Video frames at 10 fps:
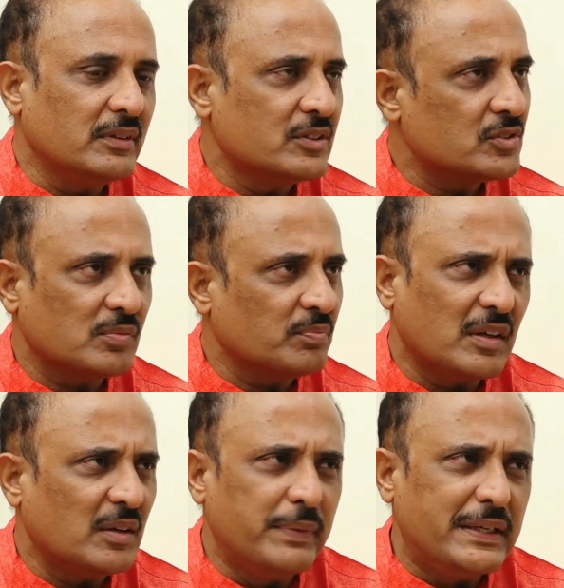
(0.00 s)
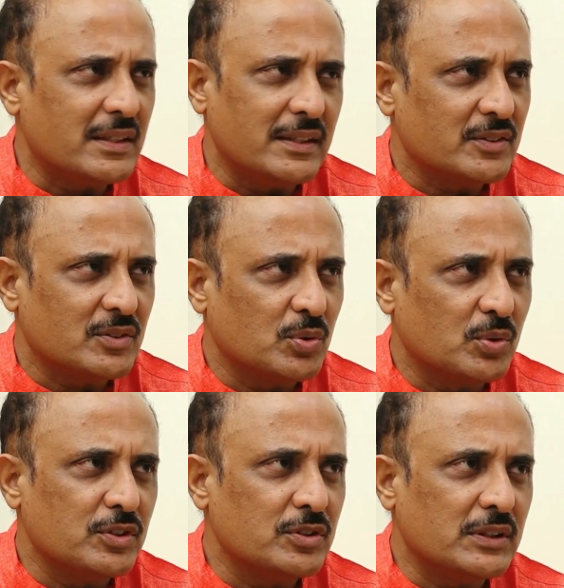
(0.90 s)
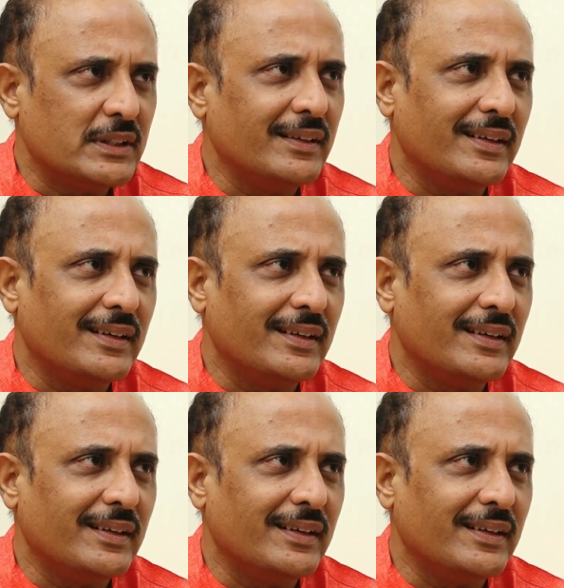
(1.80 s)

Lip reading: it's baseless. So, there is nothing